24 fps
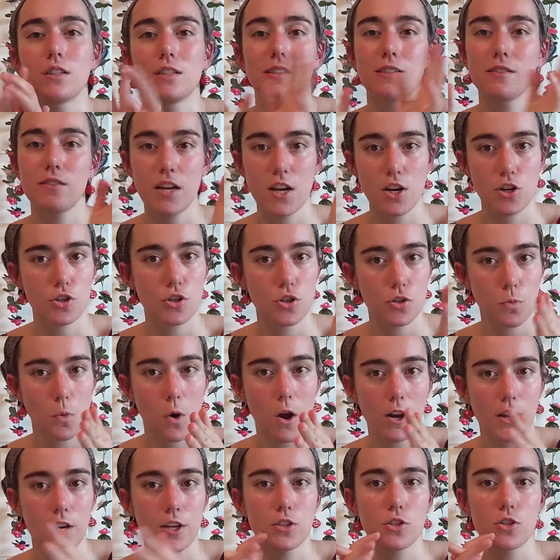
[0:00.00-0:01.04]
standard
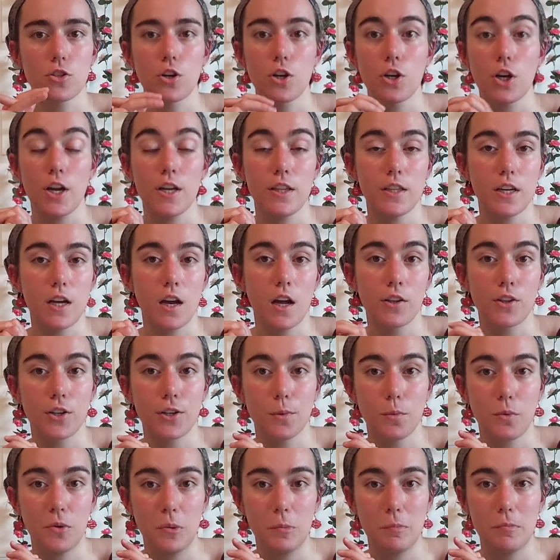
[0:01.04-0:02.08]
walking skirt, and the
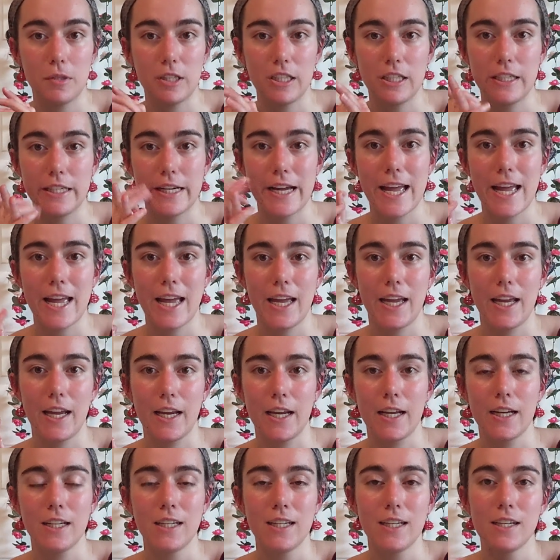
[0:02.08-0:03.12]
other will be
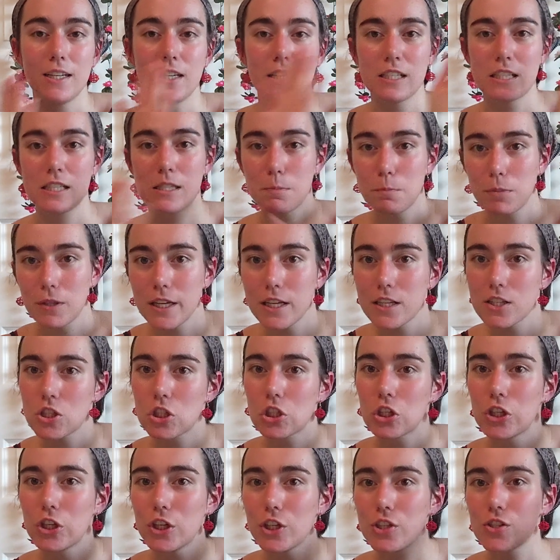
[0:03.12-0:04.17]
a split
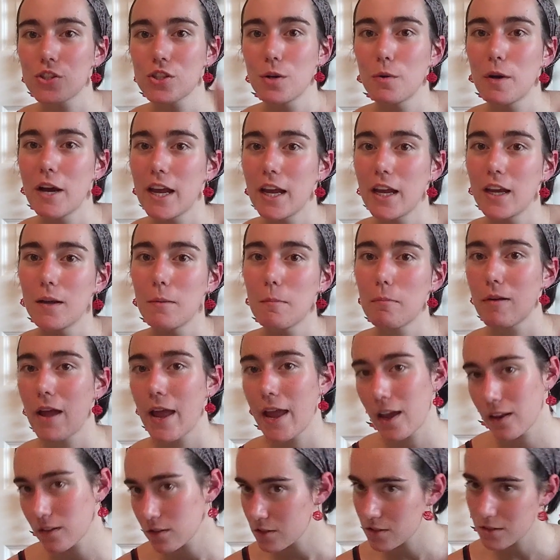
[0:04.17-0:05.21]
skirt, so a
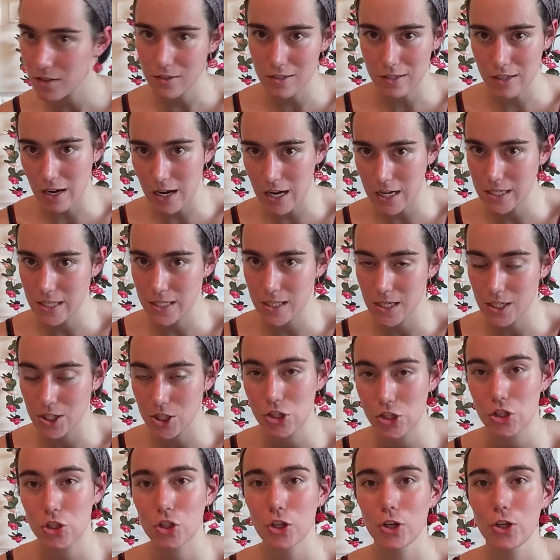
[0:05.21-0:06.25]
pants disguised as
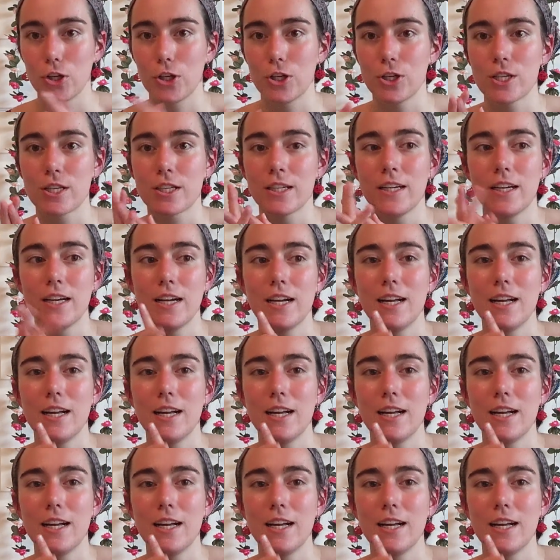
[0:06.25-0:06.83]
a skirt.